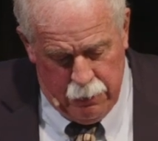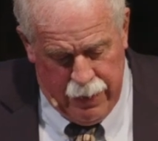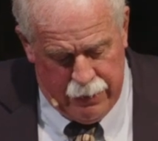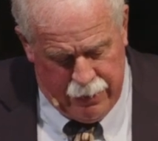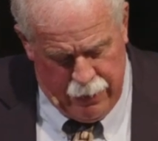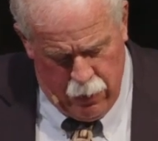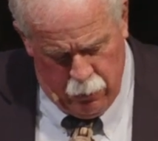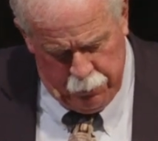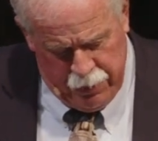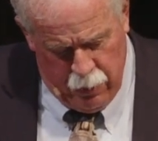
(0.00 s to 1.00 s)
that
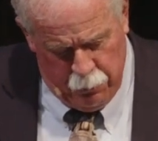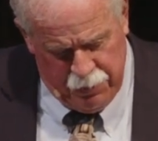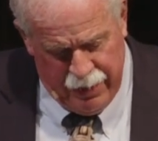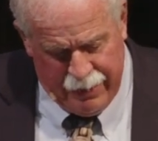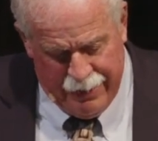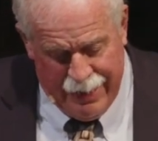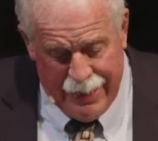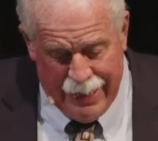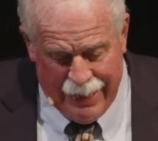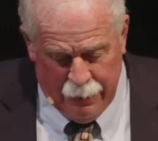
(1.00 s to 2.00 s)
psalm, Psalm
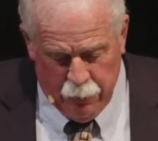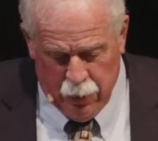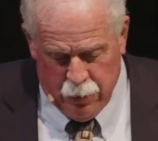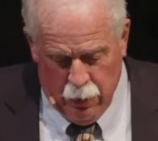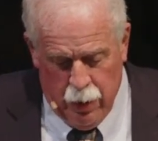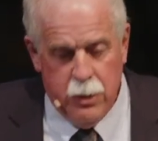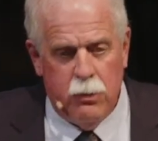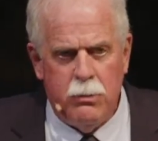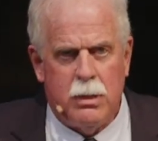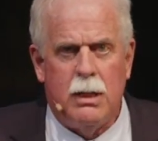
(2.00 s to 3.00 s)
16. I'm going to try and
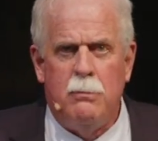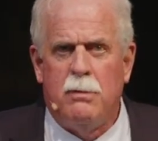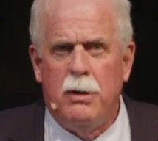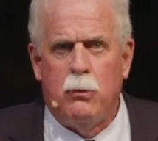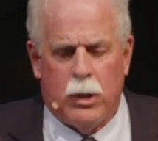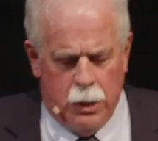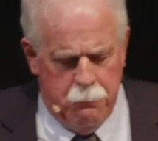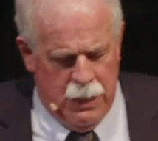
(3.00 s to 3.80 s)
use, seems to be working,